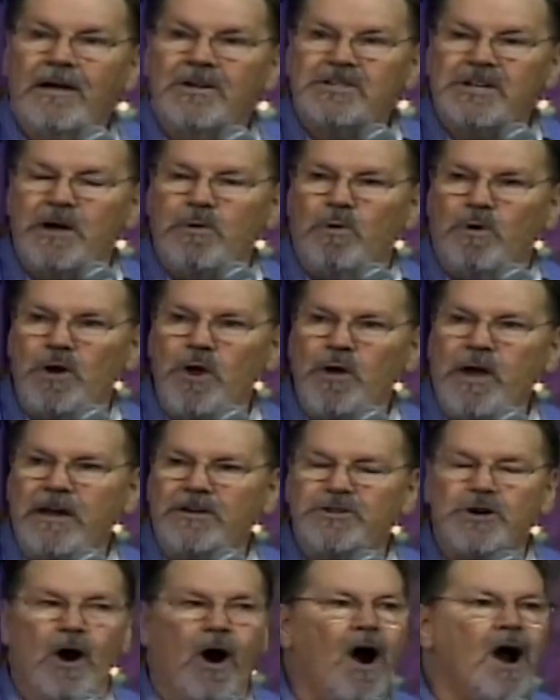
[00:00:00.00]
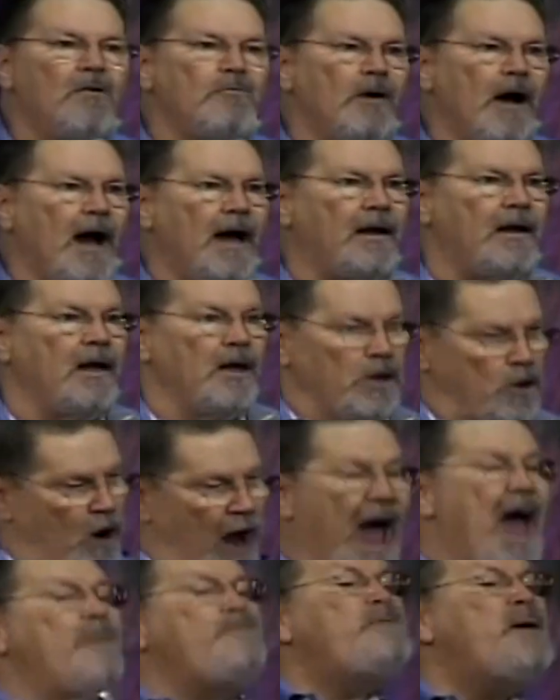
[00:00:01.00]
See, when you get your heart right, you're
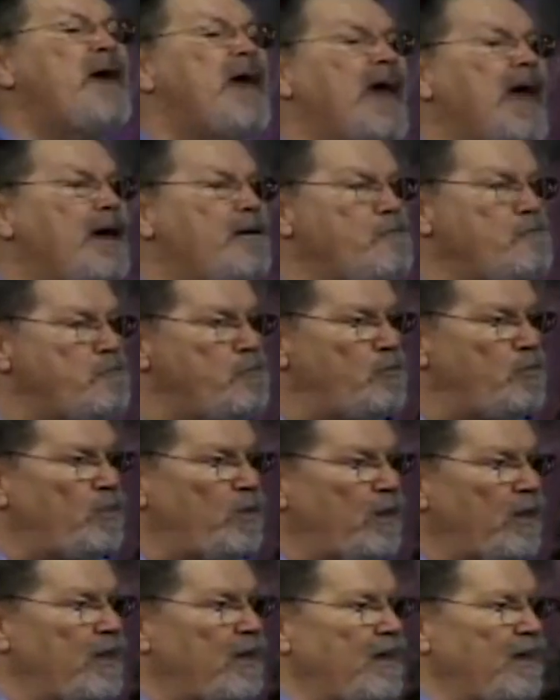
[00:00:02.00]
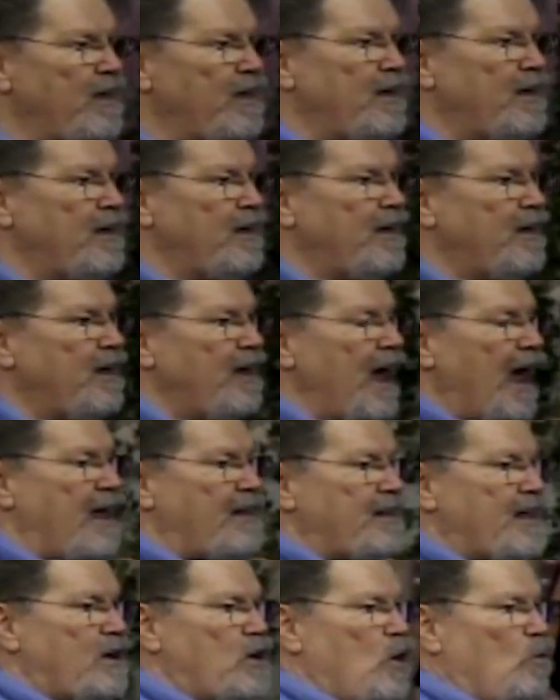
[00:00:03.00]
happy,
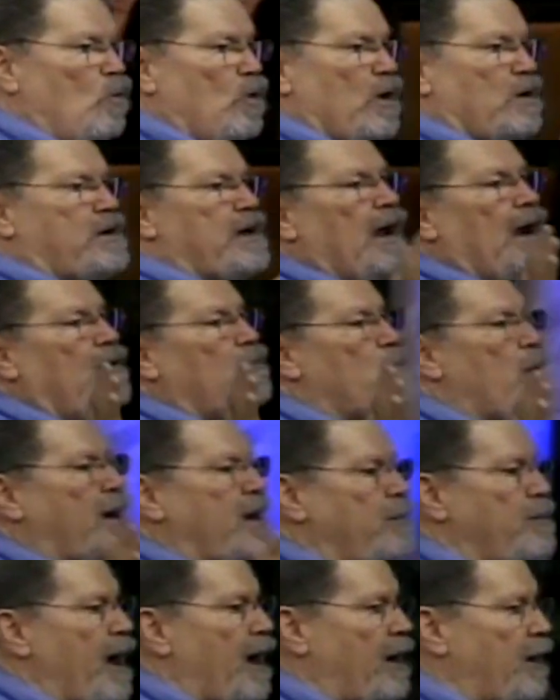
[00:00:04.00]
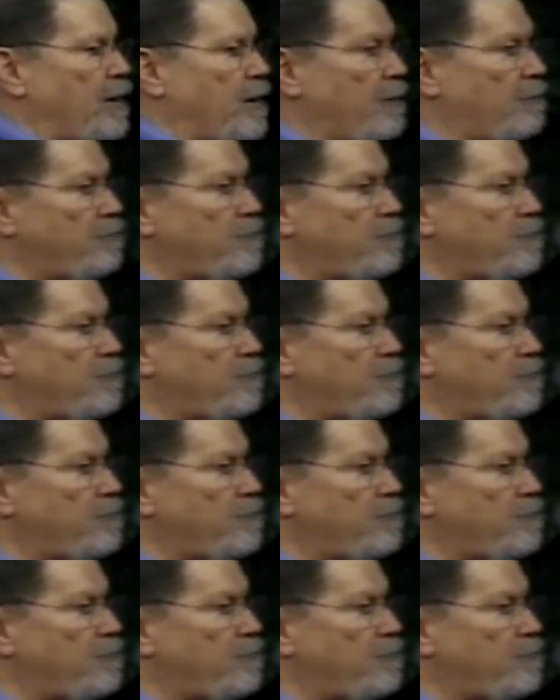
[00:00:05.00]
and then you want to tell everybody about it.